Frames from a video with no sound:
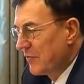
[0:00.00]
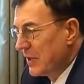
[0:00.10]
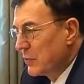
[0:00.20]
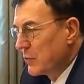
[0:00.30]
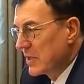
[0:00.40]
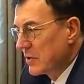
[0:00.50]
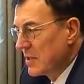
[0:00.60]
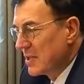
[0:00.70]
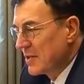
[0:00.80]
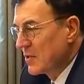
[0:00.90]
favorite
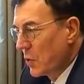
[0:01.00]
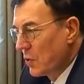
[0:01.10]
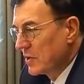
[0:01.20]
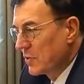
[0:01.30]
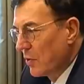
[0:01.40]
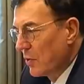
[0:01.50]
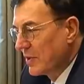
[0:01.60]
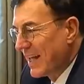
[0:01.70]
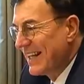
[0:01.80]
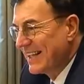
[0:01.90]
restaurants in Seoul is called
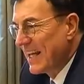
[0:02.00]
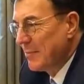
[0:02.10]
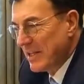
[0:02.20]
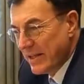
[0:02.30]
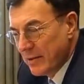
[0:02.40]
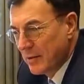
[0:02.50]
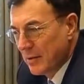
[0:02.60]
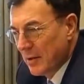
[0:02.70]
Talgebi.